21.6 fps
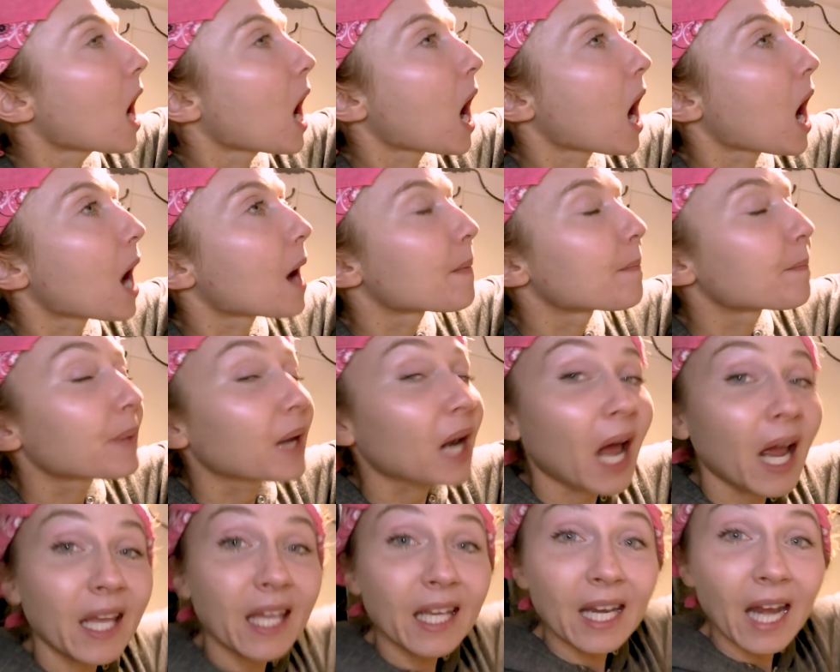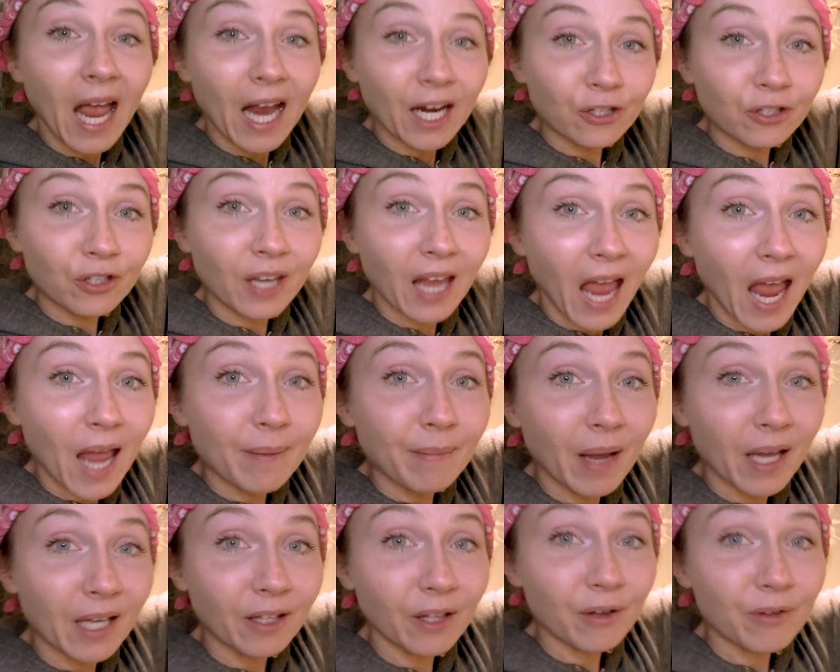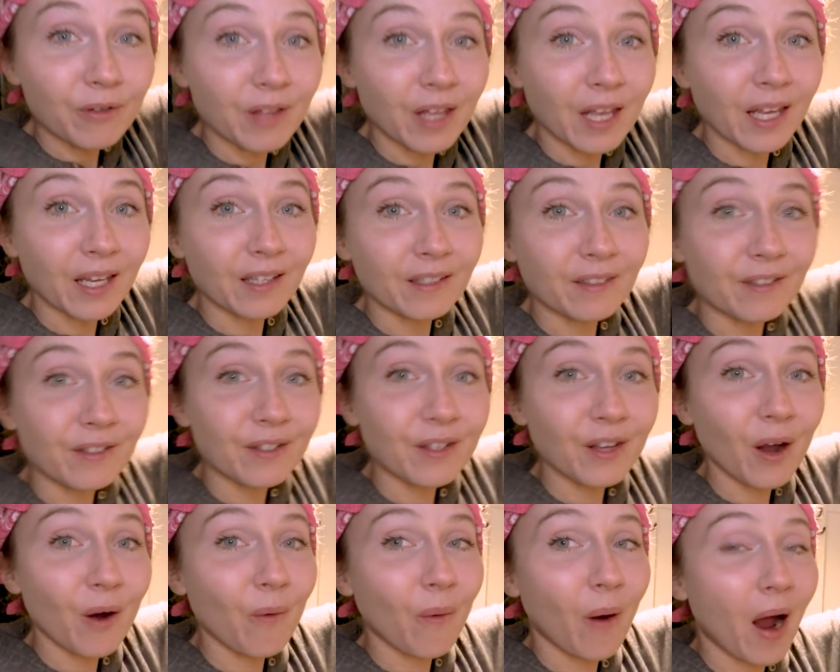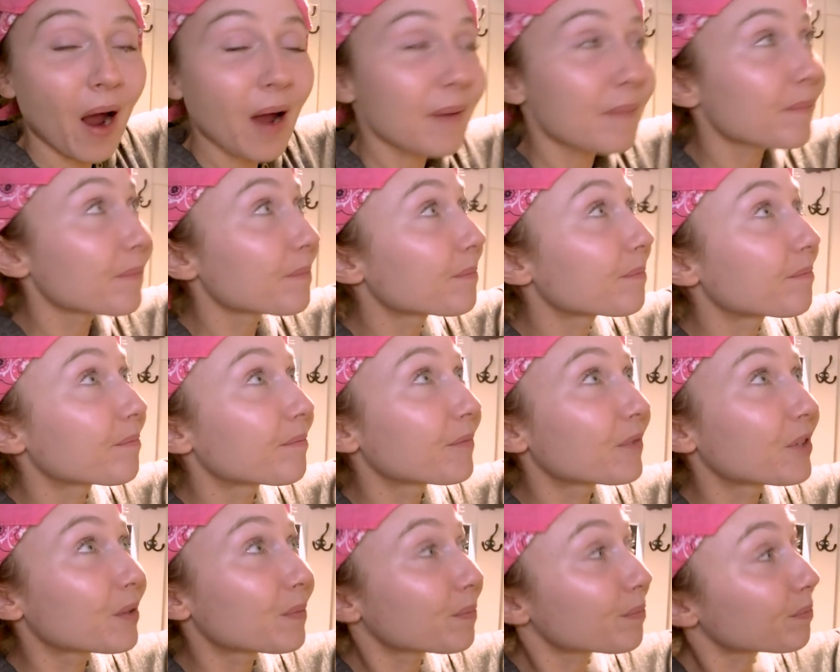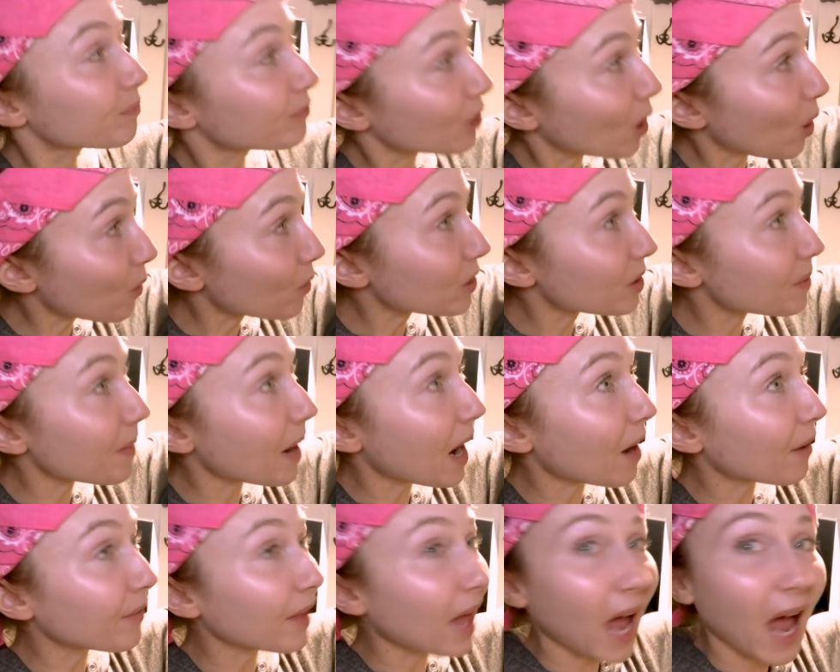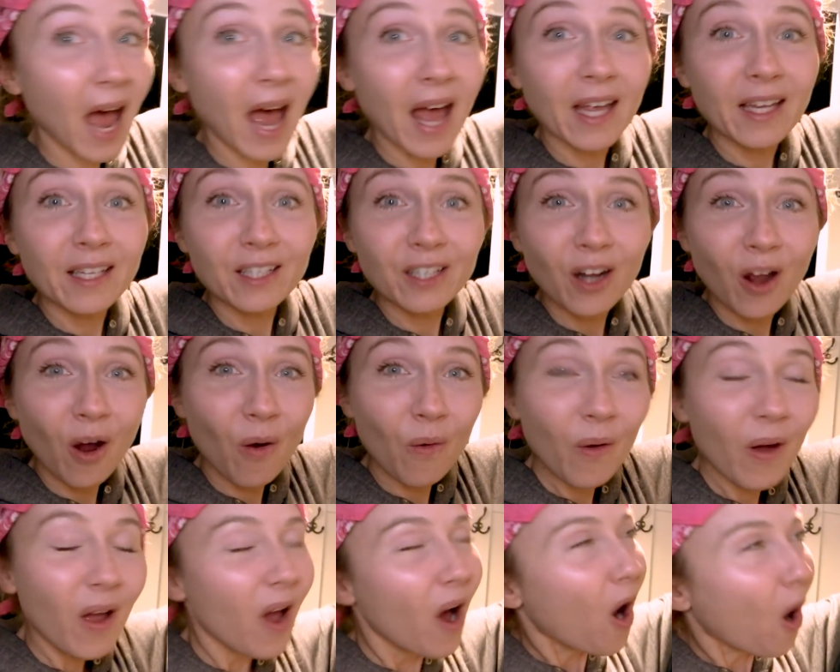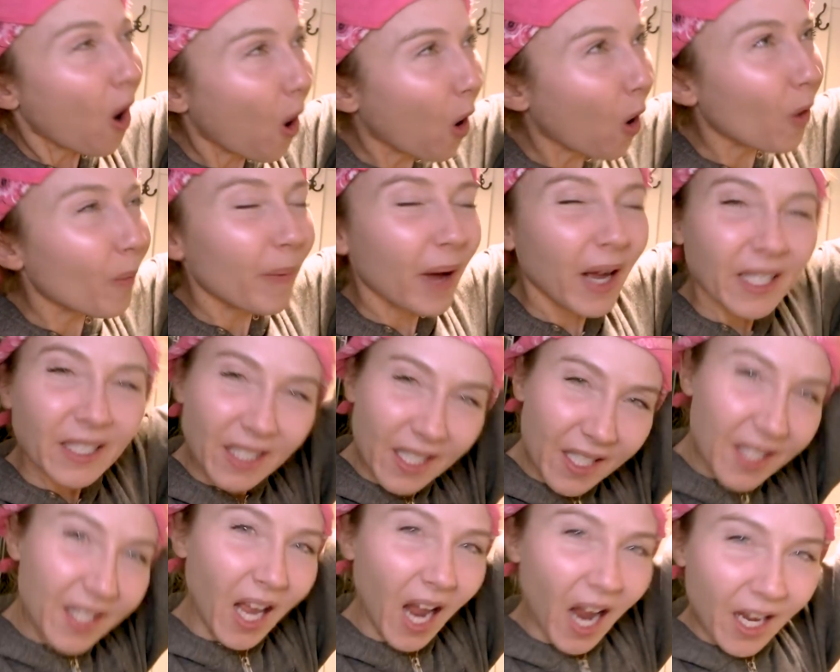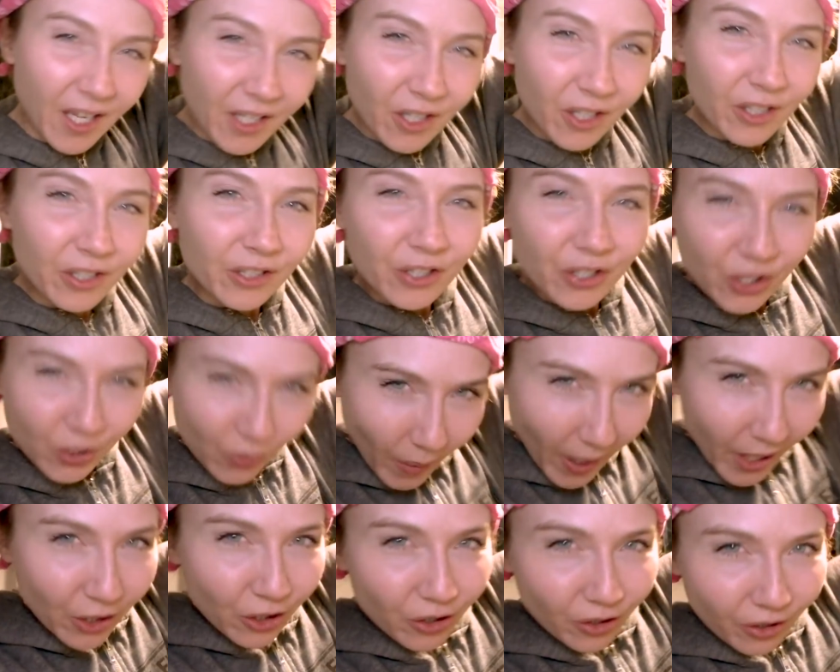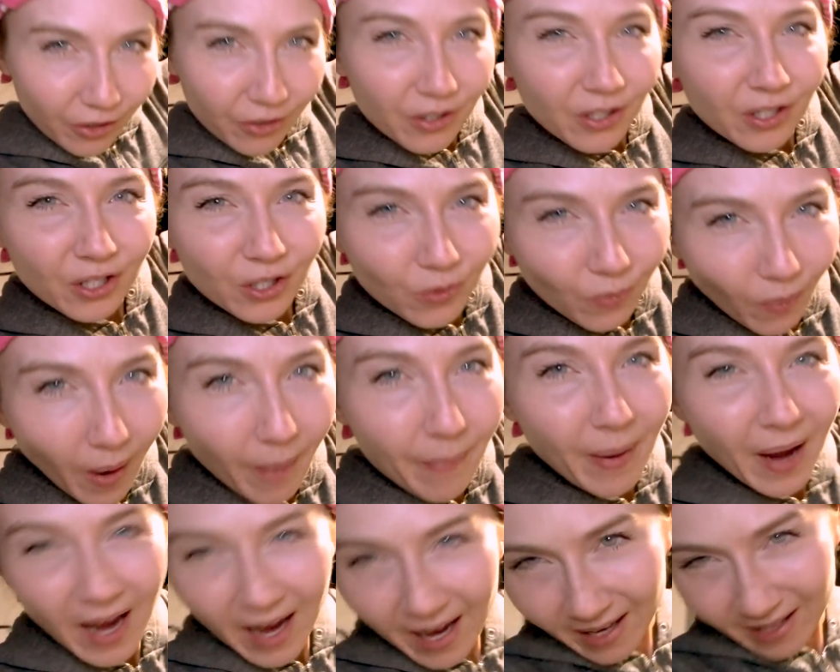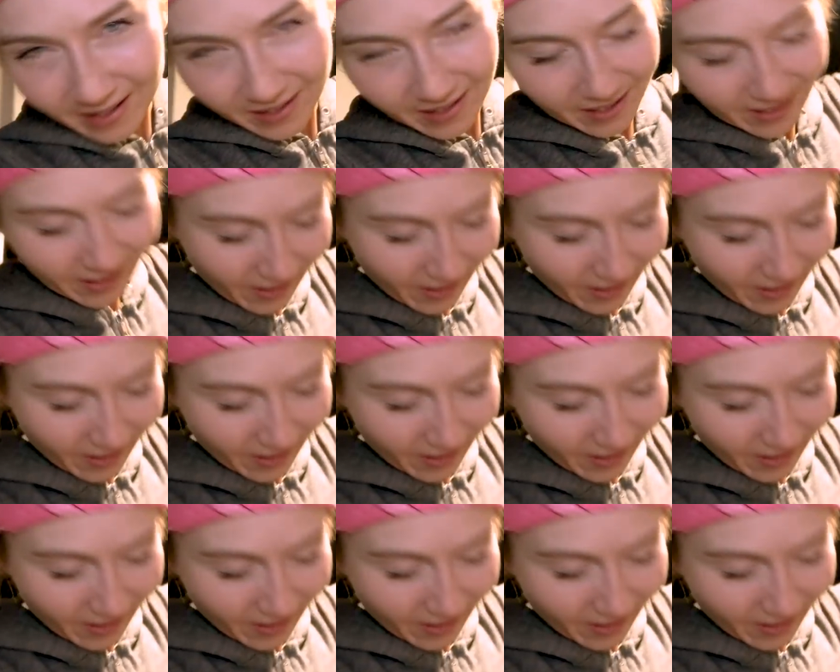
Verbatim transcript: um, but I can actually hang my clothing, so I'm stoked about that, you know, all my designer sweatshirts and sweatpants,